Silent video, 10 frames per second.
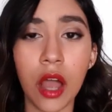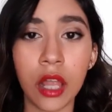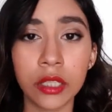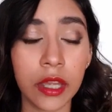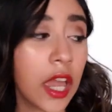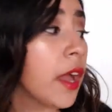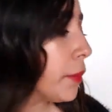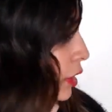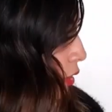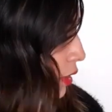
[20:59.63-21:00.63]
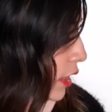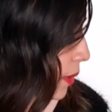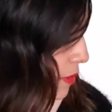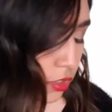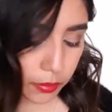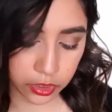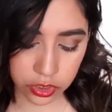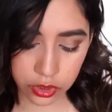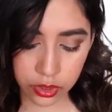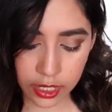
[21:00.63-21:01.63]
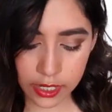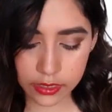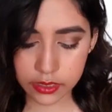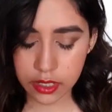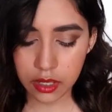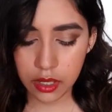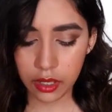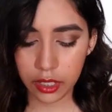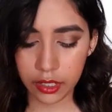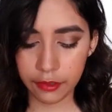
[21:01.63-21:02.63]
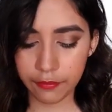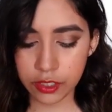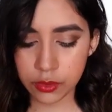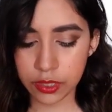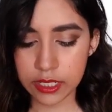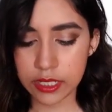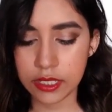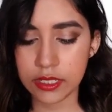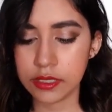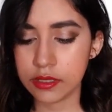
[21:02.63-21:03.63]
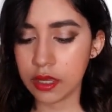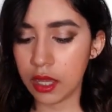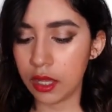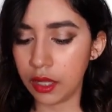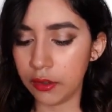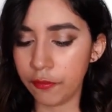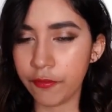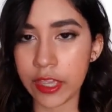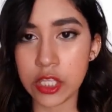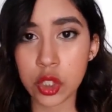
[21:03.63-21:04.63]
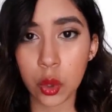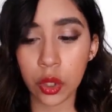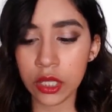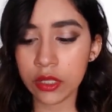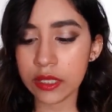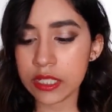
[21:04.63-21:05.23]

I'm including them, so I'm going to show you guys. The first one is face oil.